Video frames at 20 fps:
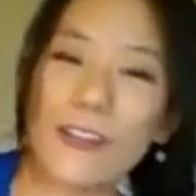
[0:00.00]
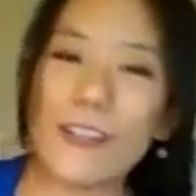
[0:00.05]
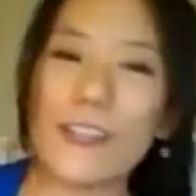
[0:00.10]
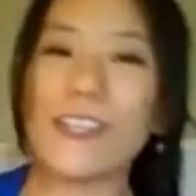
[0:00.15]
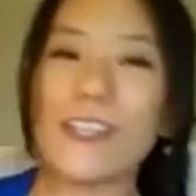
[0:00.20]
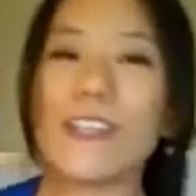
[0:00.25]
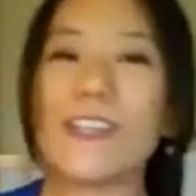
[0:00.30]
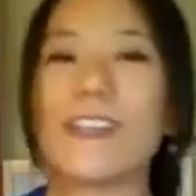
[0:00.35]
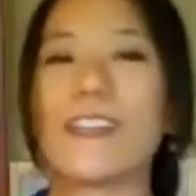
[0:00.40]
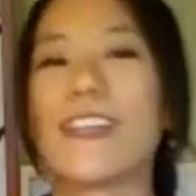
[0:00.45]

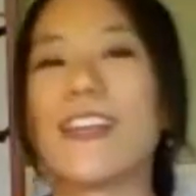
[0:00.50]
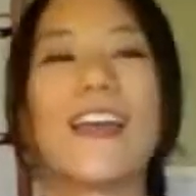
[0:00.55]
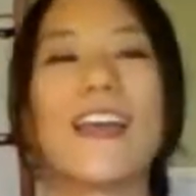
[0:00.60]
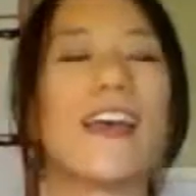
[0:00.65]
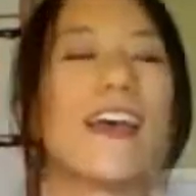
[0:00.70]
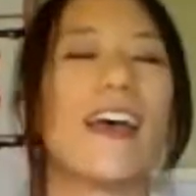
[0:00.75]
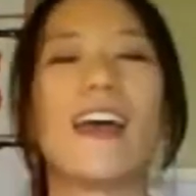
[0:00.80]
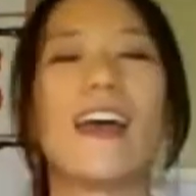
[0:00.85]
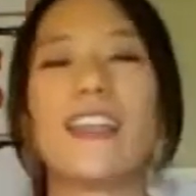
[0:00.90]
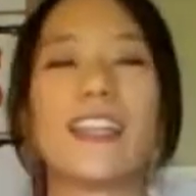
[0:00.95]
Good,
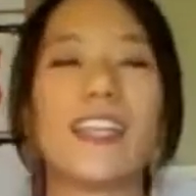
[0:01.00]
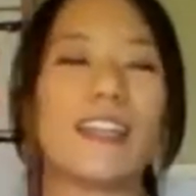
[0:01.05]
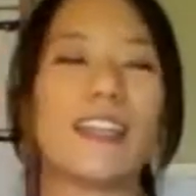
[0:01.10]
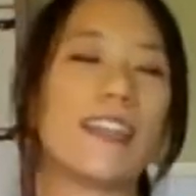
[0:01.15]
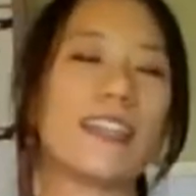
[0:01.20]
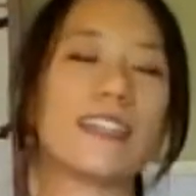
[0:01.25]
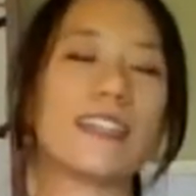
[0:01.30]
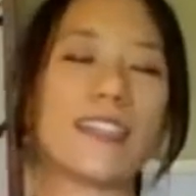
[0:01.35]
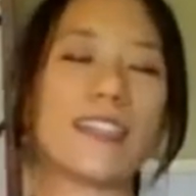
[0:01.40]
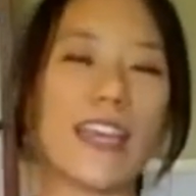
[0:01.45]
and then
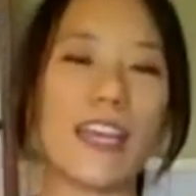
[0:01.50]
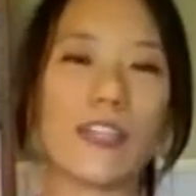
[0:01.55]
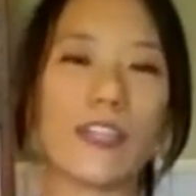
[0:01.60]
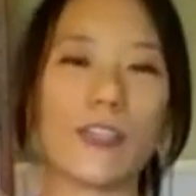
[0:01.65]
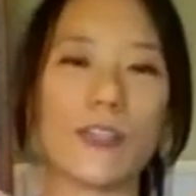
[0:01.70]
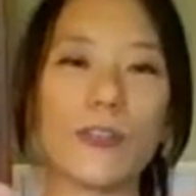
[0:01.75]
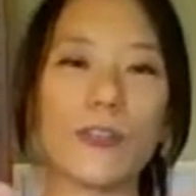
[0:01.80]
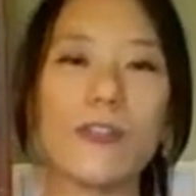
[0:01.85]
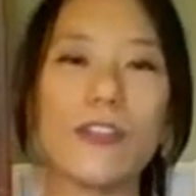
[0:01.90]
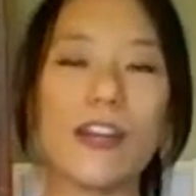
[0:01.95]
let's take
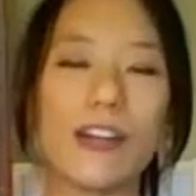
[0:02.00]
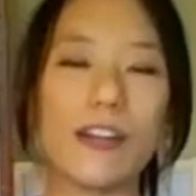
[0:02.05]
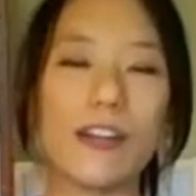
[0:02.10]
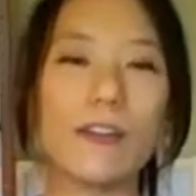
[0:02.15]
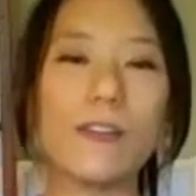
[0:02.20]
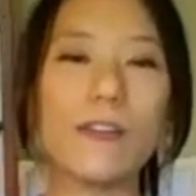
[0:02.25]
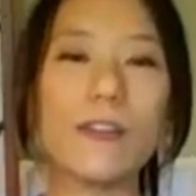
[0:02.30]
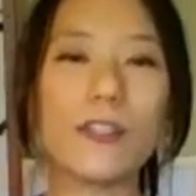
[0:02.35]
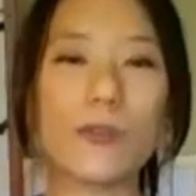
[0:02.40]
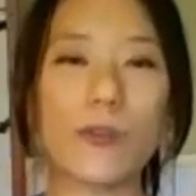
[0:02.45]
two
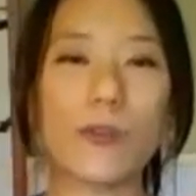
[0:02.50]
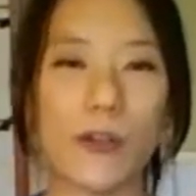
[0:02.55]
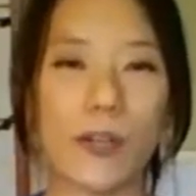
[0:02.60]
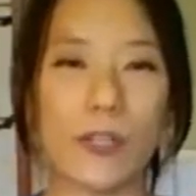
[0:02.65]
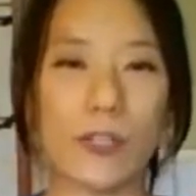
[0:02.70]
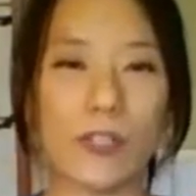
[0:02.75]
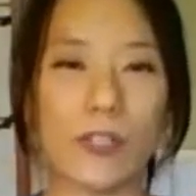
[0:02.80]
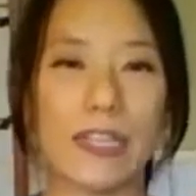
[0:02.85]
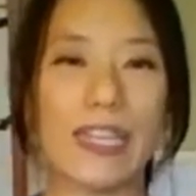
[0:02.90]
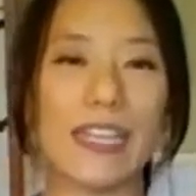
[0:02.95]
knuckles. We're
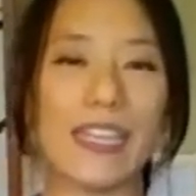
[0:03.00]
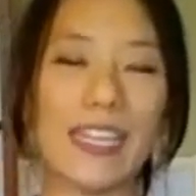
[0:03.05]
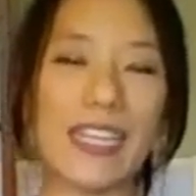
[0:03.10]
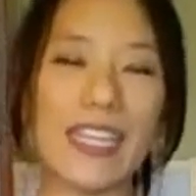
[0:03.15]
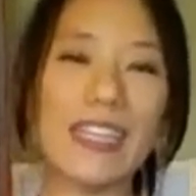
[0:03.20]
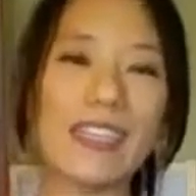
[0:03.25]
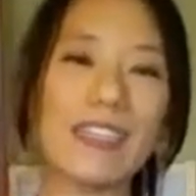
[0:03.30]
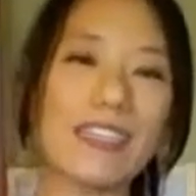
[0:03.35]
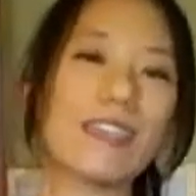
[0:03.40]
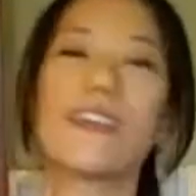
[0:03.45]
going to
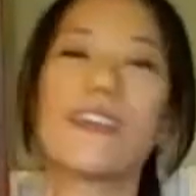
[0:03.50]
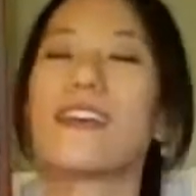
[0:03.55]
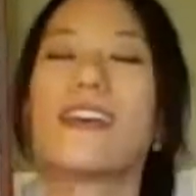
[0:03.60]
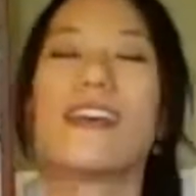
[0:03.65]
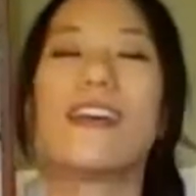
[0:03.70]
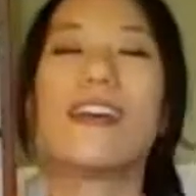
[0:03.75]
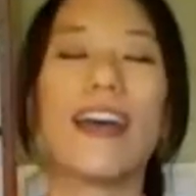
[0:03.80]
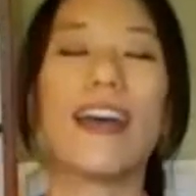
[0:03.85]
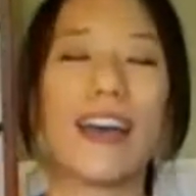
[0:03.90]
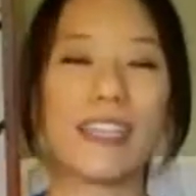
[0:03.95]
knead
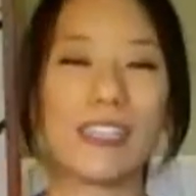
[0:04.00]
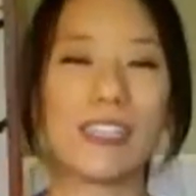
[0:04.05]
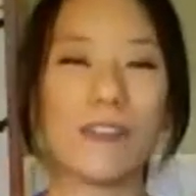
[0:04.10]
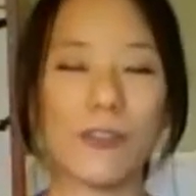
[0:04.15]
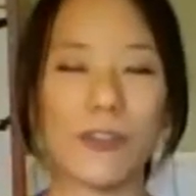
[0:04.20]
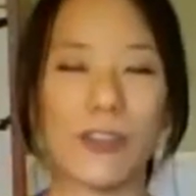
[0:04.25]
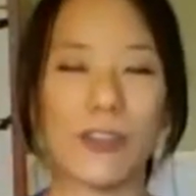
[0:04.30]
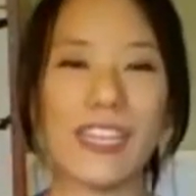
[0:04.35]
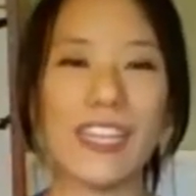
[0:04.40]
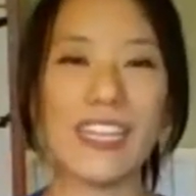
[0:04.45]
as
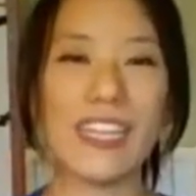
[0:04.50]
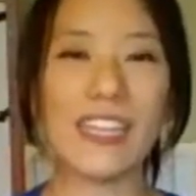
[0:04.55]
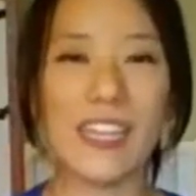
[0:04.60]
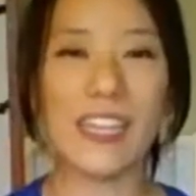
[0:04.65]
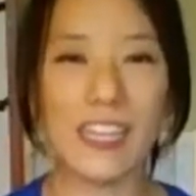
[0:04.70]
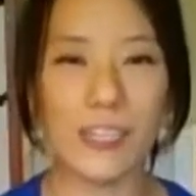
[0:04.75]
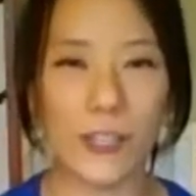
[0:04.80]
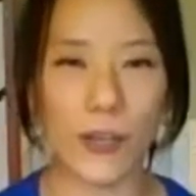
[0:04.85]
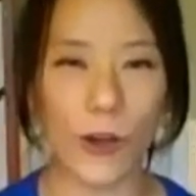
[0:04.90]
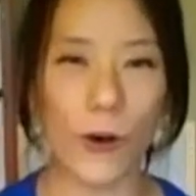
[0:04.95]
if you're
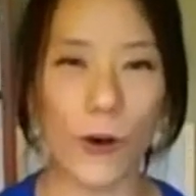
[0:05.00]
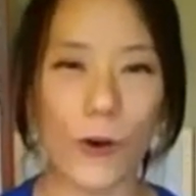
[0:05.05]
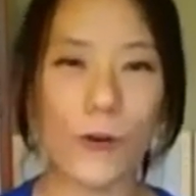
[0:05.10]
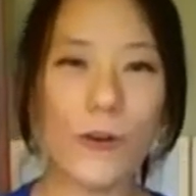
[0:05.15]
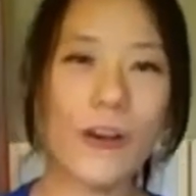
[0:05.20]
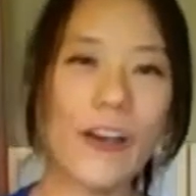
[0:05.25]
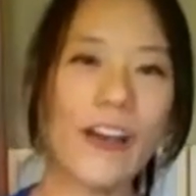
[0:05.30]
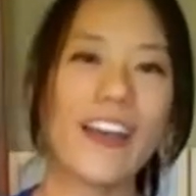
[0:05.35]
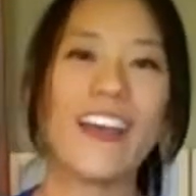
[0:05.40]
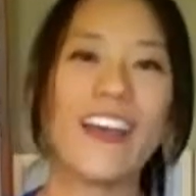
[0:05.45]
kneading
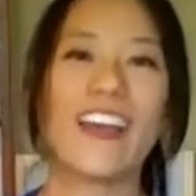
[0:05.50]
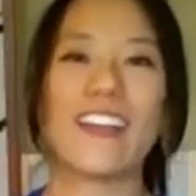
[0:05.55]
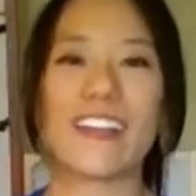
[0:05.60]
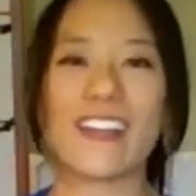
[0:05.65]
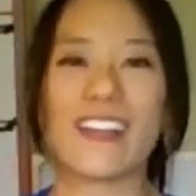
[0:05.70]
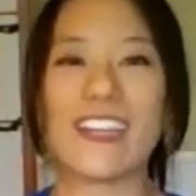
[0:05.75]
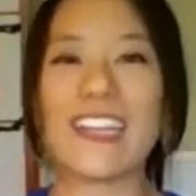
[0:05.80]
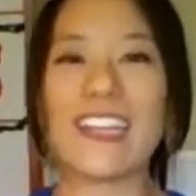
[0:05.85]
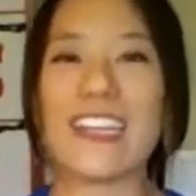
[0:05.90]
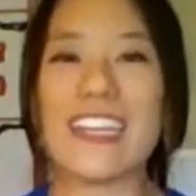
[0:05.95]
dough.
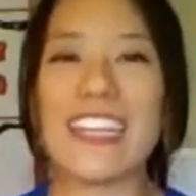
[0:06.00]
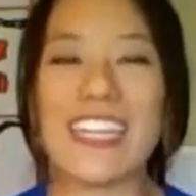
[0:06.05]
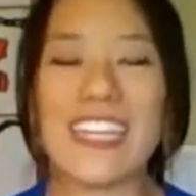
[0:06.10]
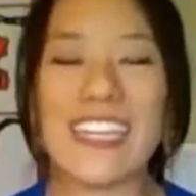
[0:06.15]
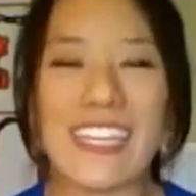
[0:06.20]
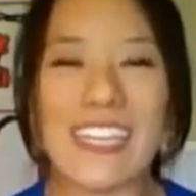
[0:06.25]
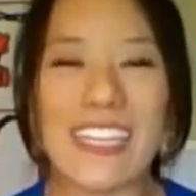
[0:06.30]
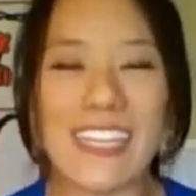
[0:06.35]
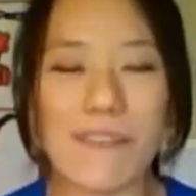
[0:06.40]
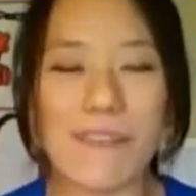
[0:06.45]
You're going to
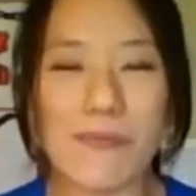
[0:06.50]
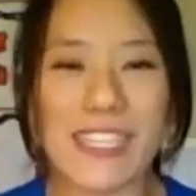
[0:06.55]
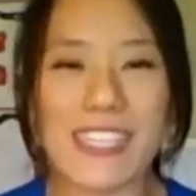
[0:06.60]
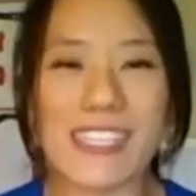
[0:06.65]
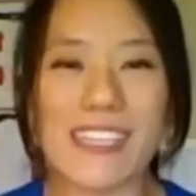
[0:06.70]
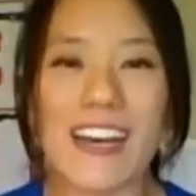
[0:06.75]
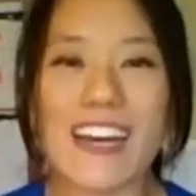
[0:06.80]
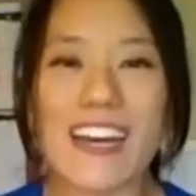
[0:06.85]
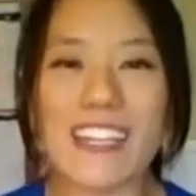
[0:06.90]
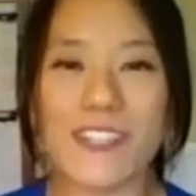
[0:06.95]
knead and
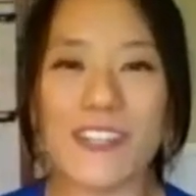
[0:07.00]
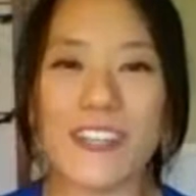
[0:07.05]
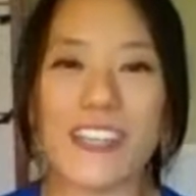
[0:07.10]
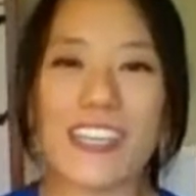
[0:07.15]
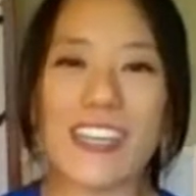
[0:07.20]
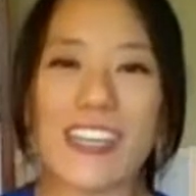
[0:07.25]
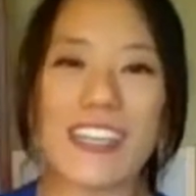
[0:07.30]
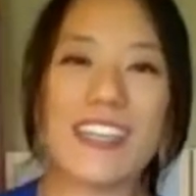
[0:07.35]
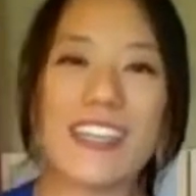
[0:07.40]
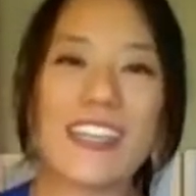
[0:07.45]
massage your
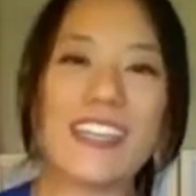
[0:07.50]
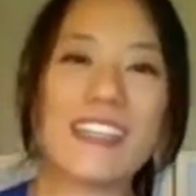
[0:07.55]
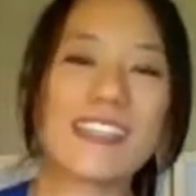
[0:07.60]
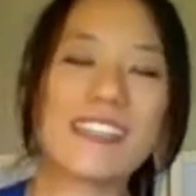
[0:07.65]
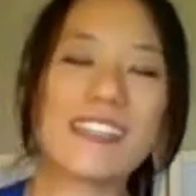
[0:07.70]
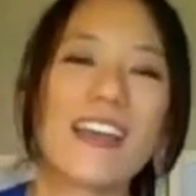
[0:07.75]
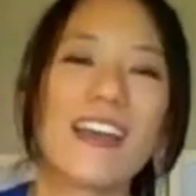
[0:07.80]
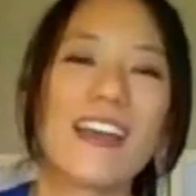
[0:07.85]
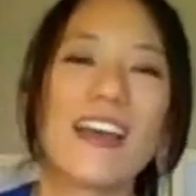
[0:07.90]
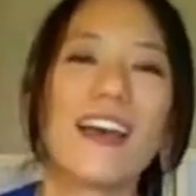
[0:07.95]

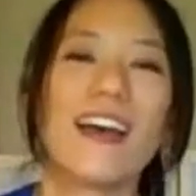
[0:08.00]
kidneys